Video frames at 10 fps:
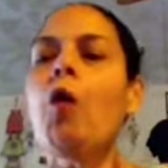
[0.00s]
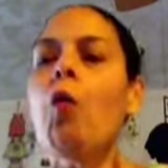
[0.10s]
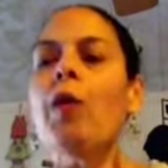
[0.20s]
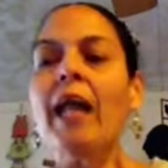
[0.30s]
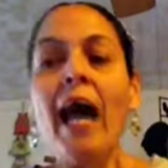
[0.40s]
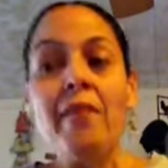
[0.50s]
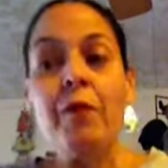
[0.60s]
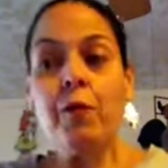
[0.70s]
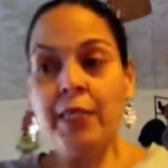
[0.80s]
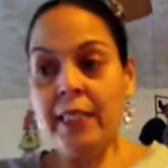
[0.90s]
What I've
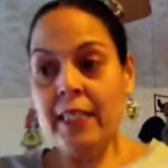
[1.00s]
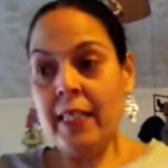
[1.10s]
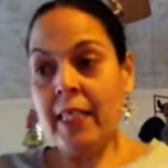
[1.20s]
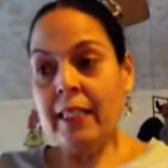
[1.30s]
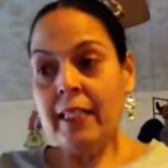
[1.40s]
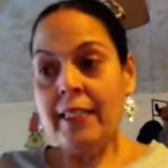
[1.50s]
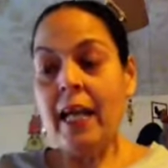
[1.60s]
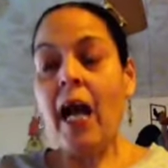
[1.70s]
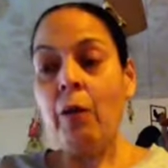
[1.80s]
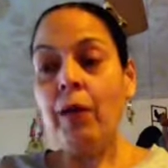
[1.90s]
always said is
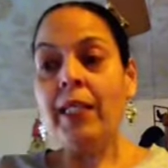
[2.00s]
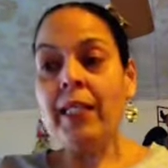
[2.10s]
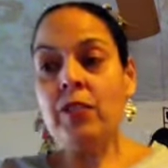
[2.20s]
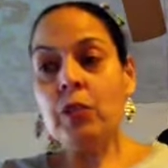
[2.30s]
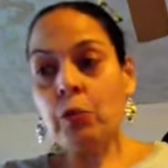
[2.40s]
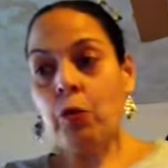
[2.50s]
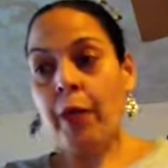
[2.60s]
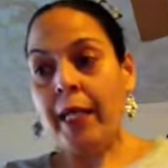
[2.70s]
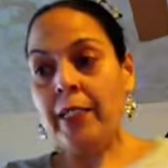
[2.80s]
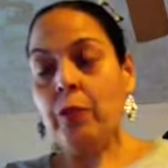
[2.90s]
I want to get to a
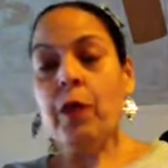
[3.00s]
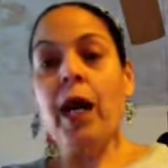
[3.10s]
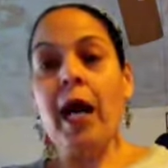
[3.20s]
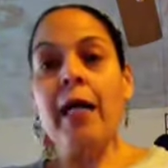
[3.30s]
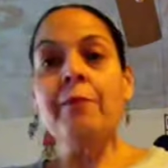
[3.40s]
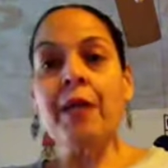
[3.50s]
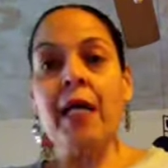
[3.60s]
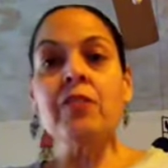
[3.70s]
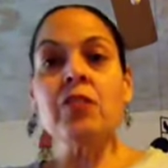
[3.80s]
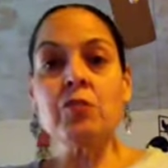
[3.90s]
weight where I'm
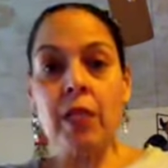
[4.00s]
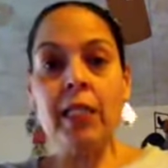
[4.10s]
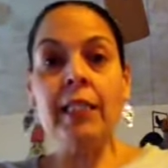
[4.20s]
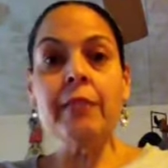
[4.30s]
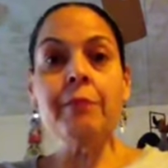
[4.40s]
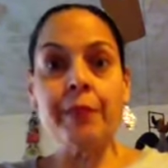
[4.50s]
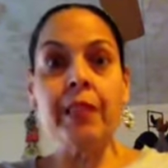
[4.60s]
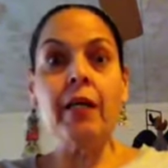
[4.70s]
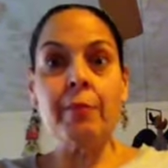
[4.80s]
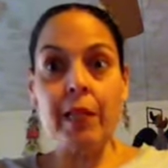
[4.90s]
not struggling
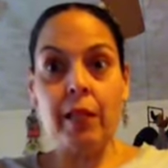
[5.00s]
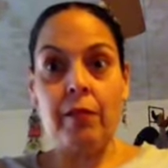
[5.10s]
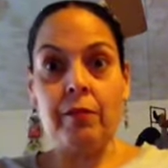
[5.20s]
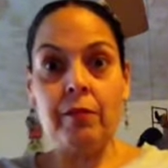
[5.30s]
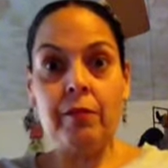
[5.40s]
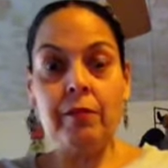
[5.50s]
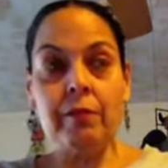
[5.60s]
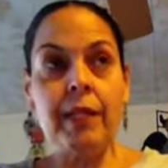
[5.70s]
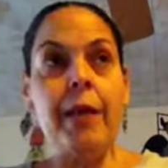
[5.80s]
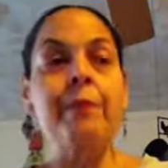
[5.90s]
putting on my clothes.
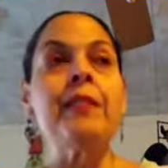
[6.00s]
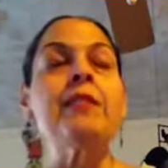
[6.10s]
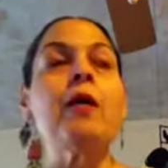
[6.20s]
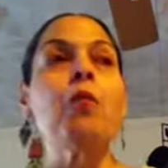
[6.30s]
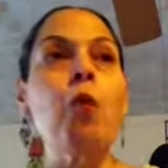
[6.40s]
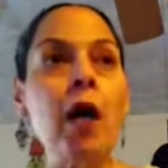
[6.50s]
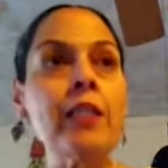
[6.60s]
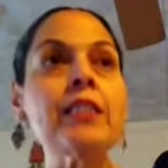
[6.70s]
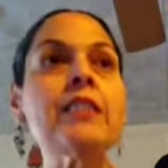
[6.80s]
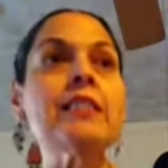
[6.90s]
That means I
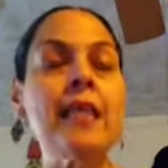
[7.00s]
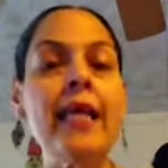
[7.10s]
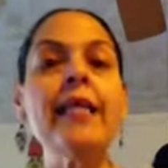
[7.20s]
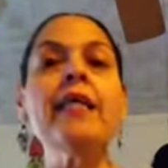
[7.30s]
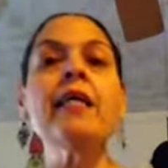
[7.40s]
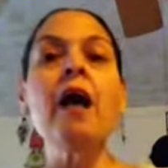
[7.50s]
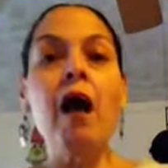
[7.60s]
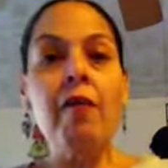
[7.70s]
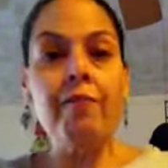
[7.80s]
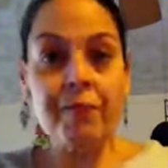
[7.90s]
want to stay
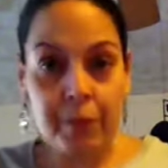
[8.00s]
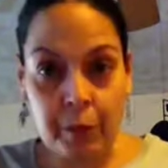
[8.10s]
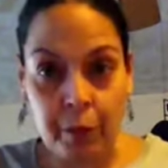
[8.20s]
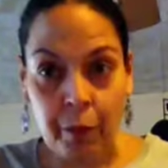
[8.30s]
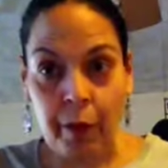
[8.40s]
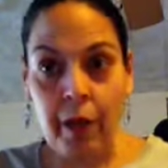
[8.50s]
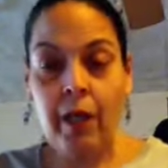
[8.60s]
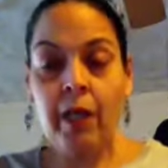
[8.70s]
comfortable